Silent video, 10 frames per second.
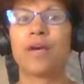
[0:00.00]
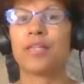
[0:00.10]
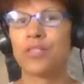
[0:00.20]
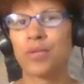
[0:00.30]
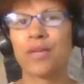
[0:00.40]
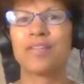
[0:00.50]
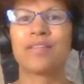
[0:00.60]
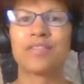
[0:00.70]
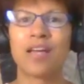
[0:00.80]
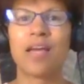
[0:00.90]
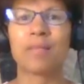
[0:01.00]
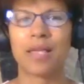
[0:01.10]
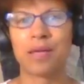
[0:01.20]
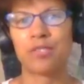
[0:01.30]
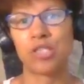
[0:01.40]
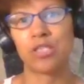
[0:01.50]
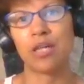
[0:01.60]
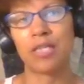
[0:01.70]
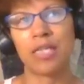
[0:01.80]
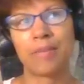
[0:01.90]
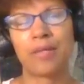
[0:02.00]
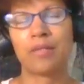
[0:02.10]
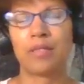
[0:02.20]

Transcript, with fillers: I don't have enough time, like I was just talking about.